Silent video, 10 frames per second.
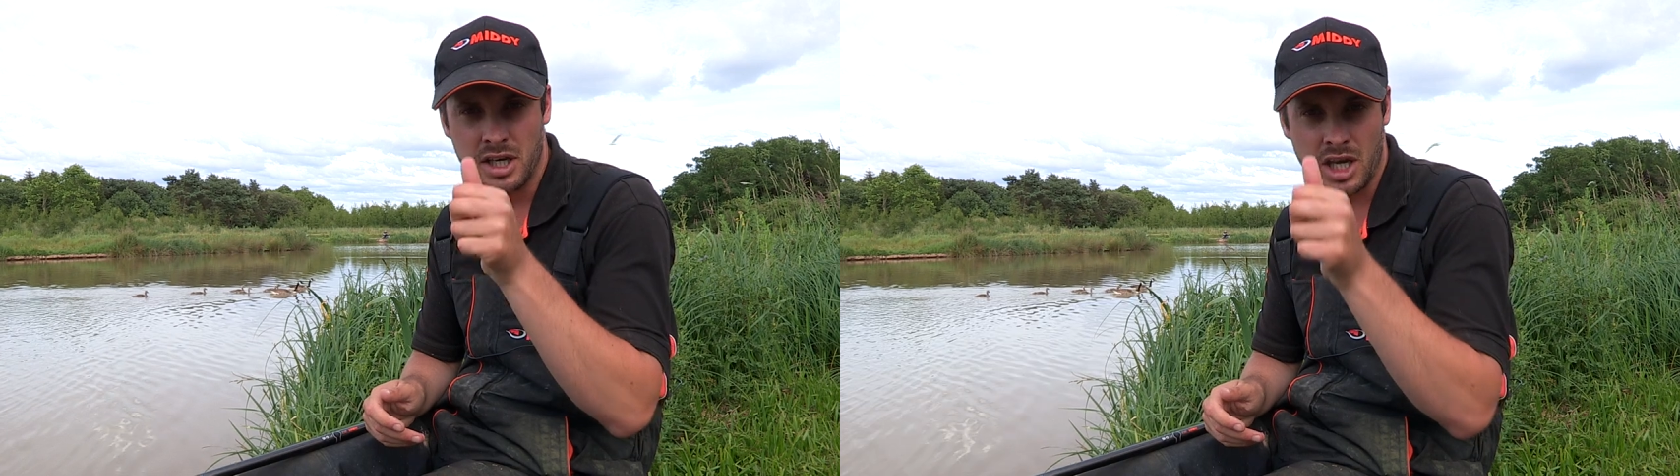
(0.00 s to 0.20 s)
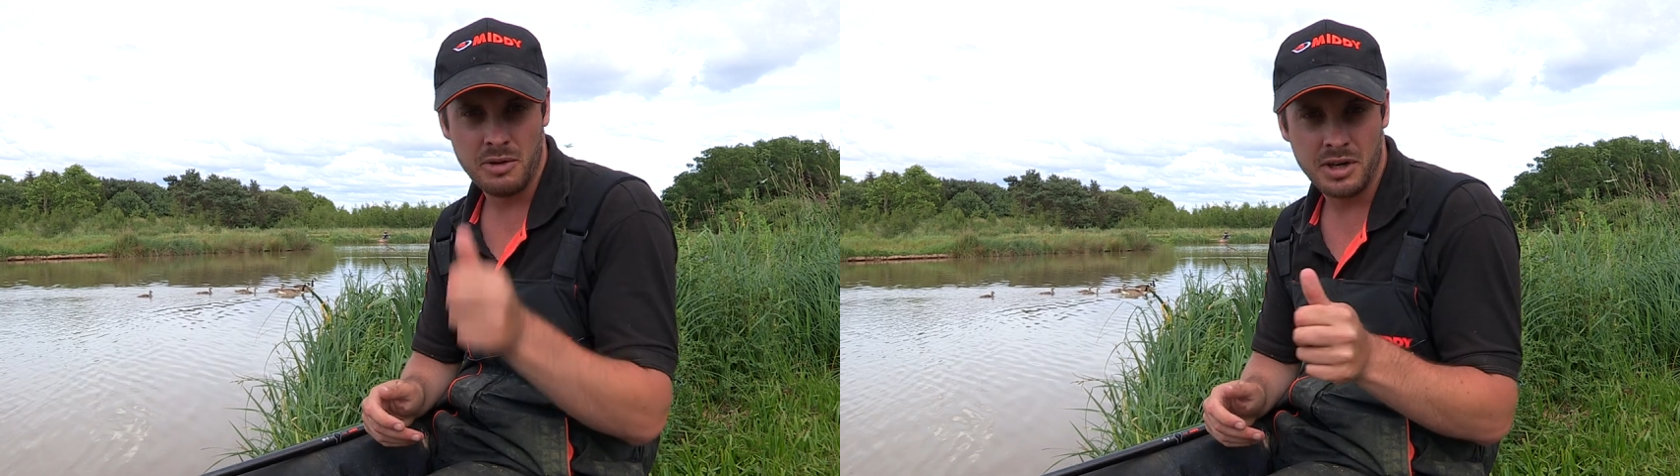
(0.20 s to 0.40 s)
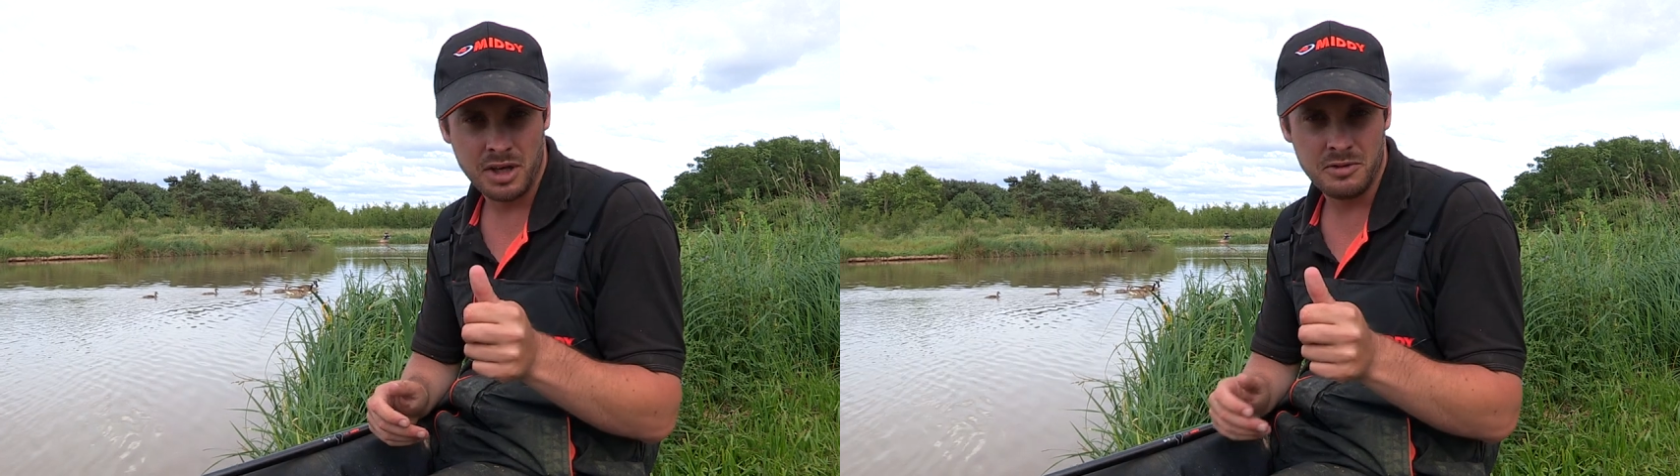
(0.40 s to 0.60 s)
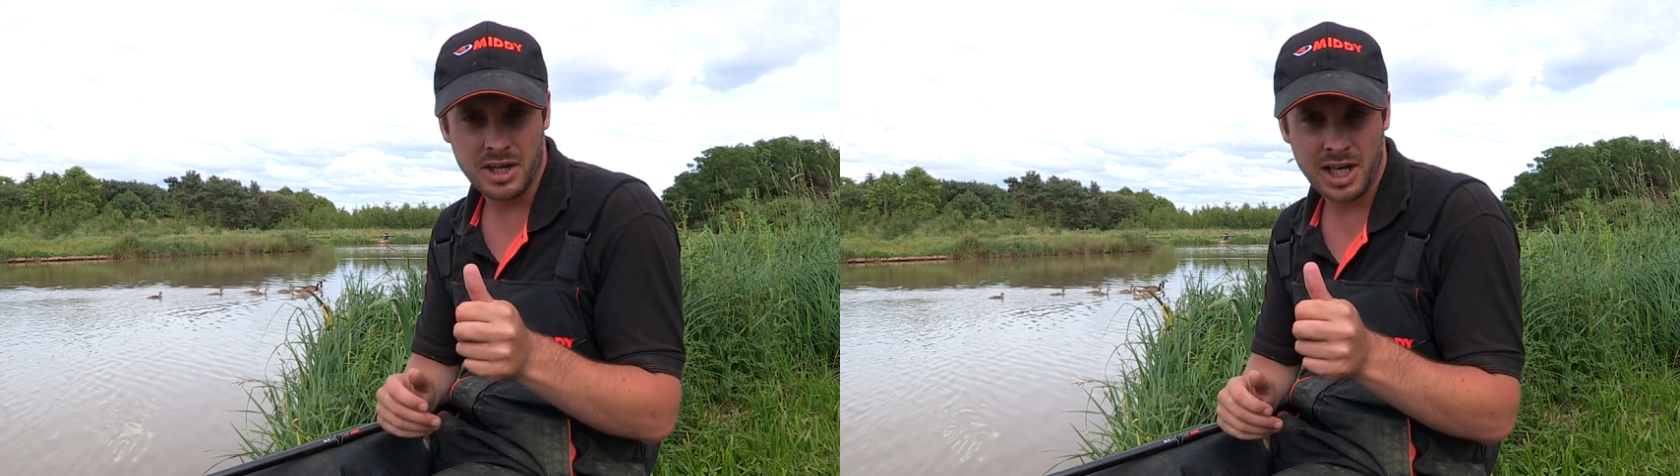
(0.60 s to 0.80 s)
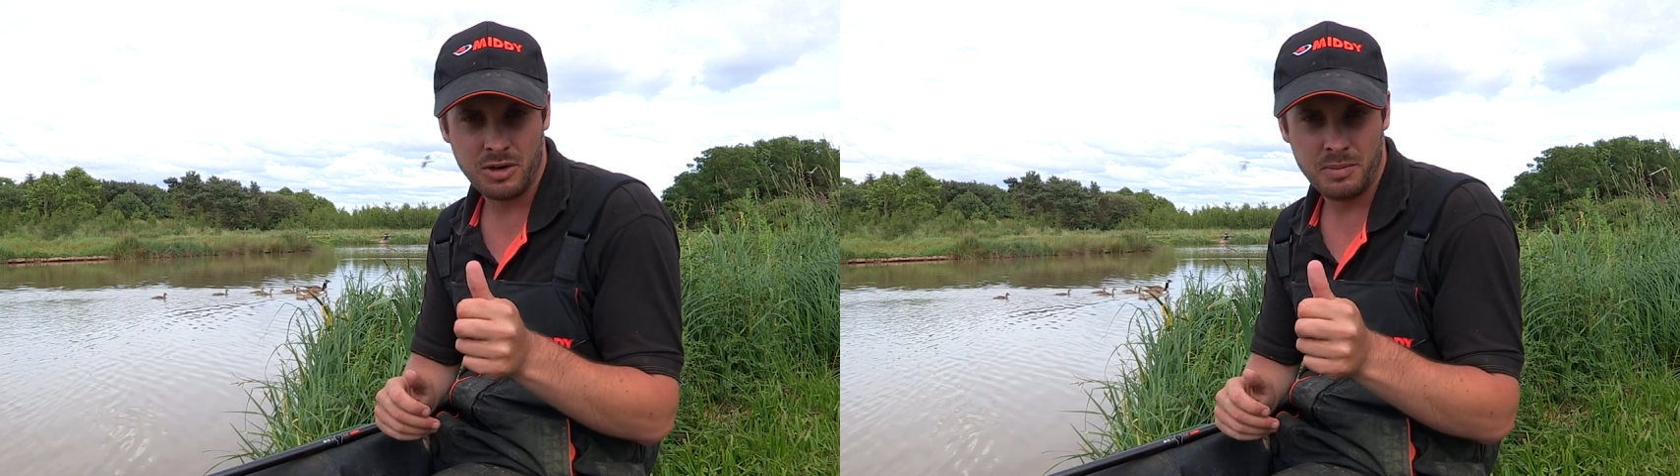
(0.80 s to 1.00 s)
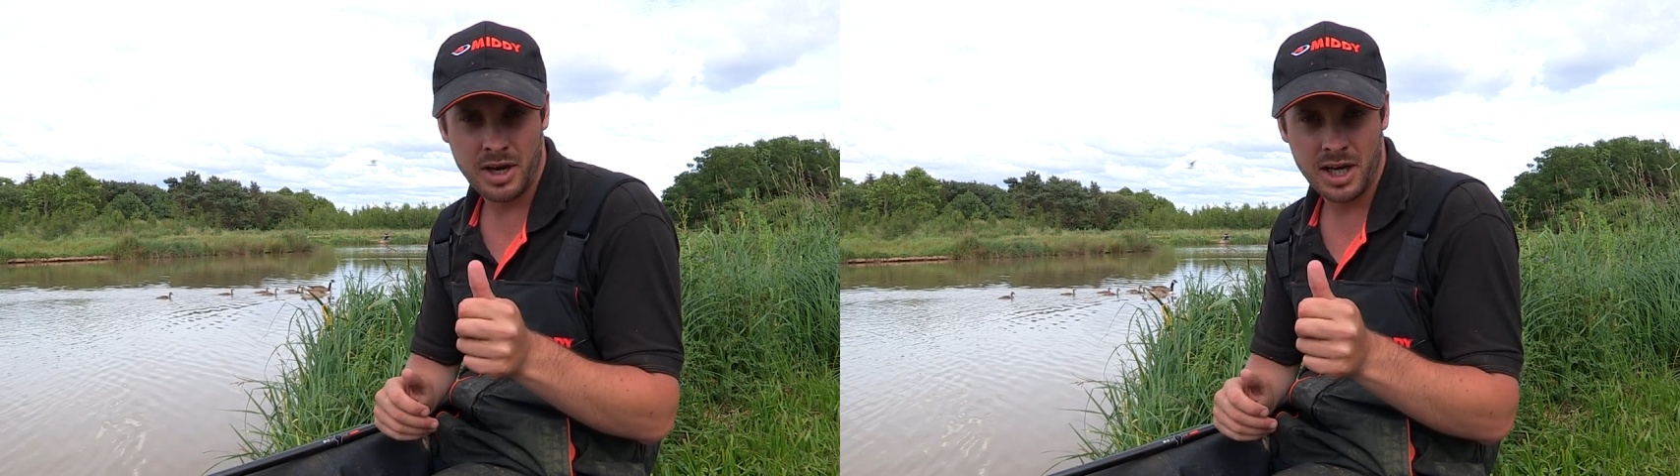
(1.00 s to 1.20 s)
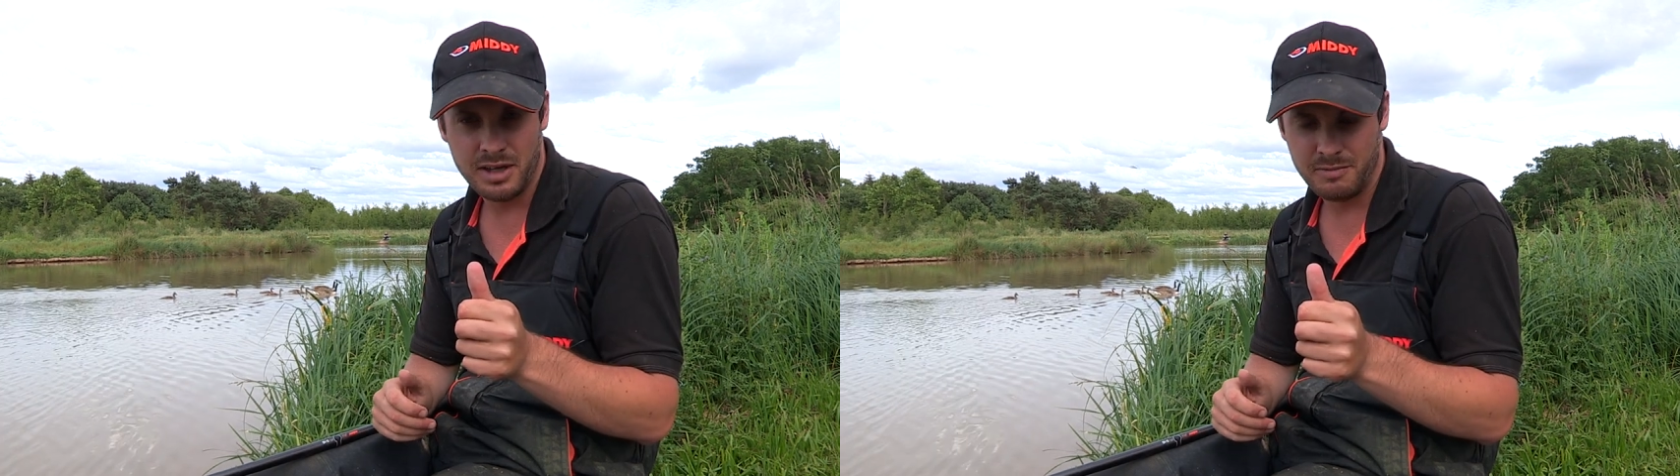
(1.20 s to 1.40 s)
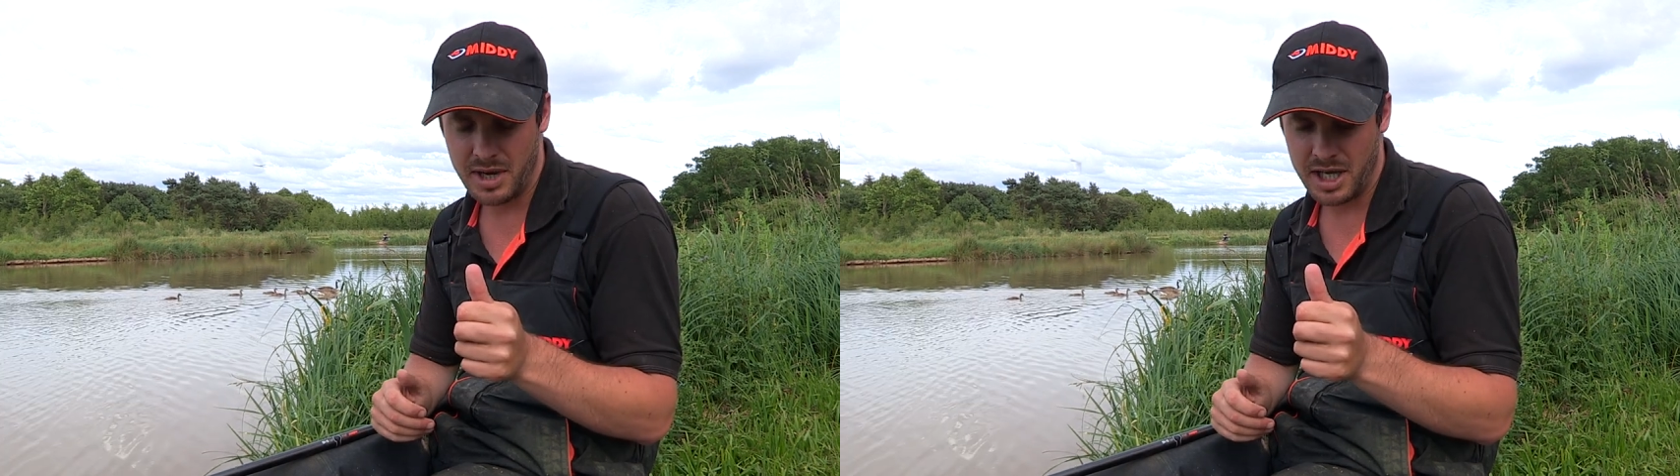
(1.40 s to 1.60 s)
go in over your little pile
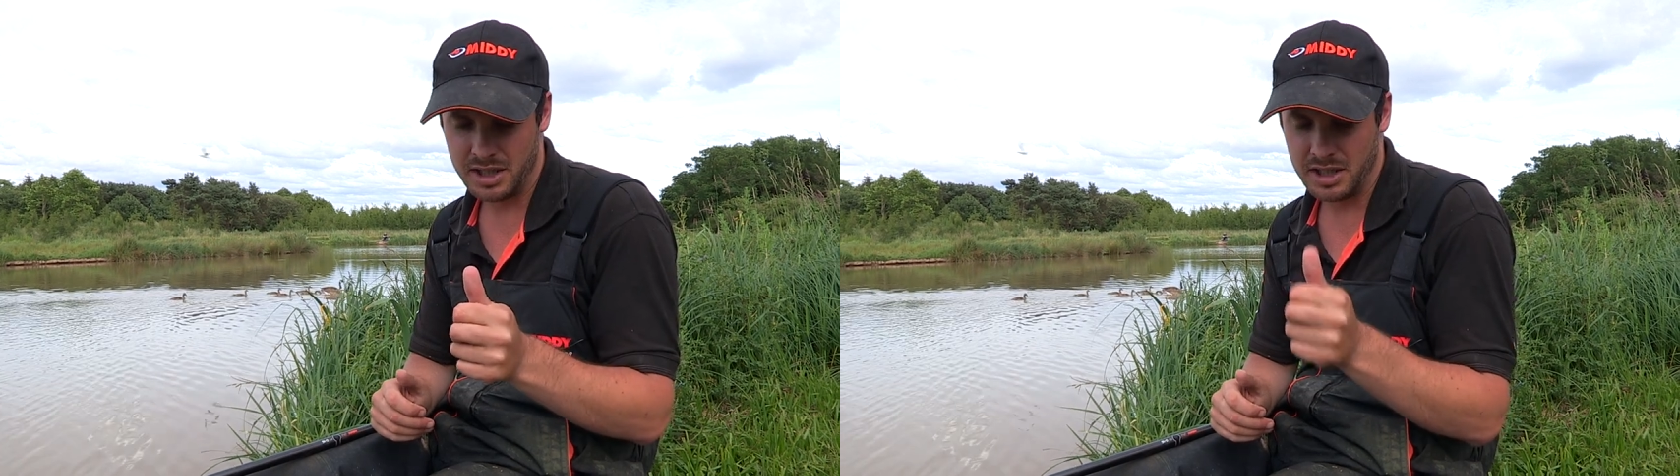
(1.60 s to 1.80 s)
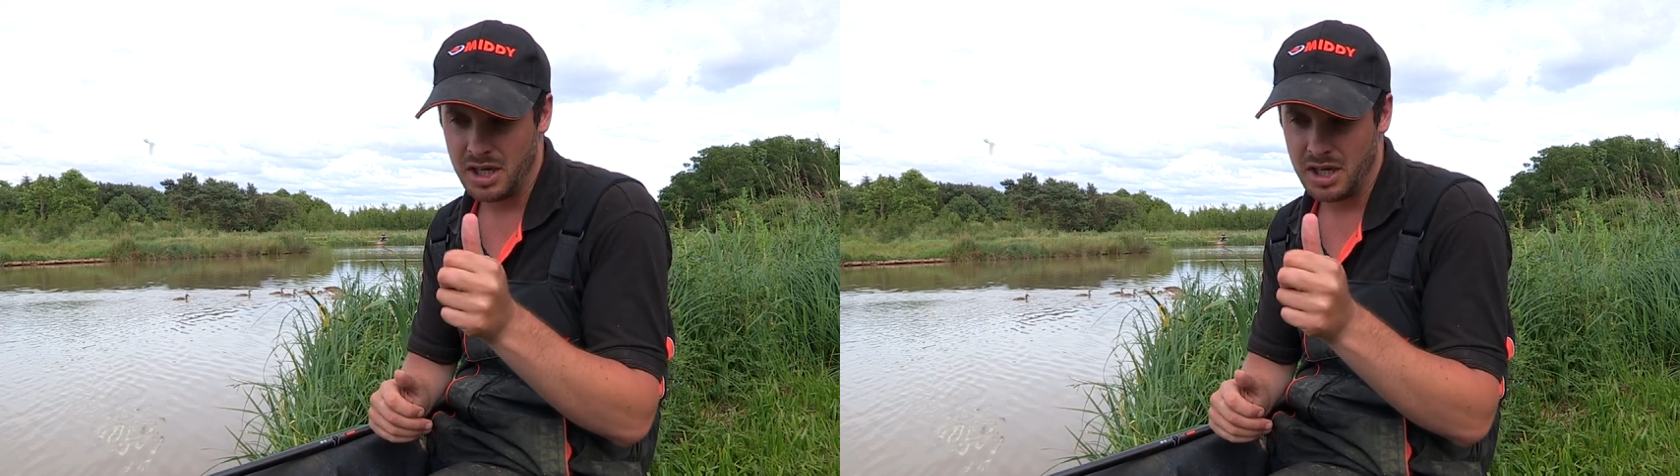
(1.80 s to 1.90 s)
of bait